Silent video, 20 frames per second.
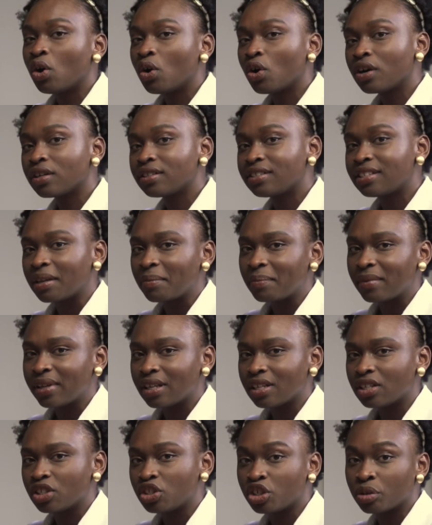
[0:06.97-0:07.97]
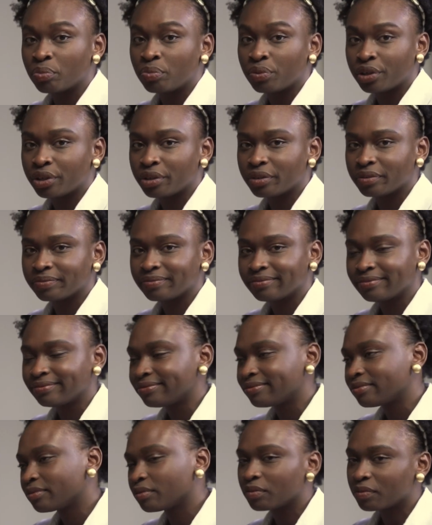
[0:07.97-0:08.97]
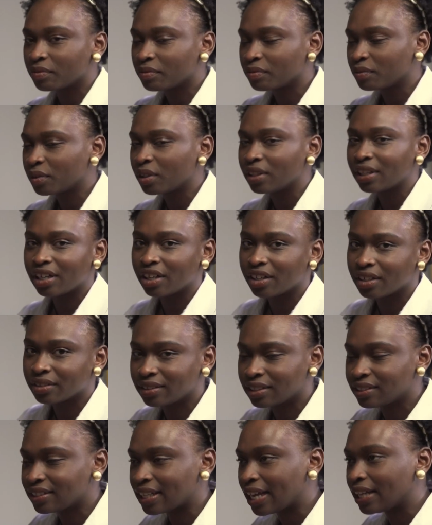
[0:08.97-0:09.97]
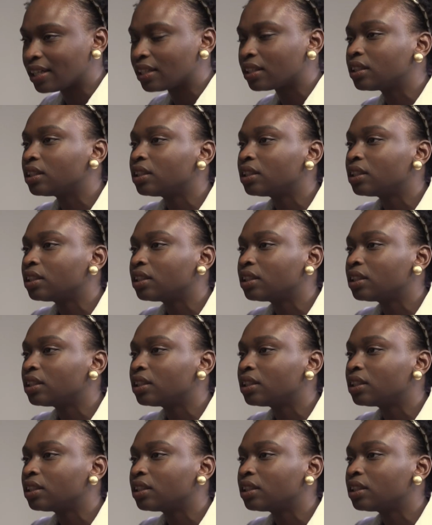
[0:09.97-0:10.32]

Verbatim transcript: or Timnit Gebru. We'll let her decide.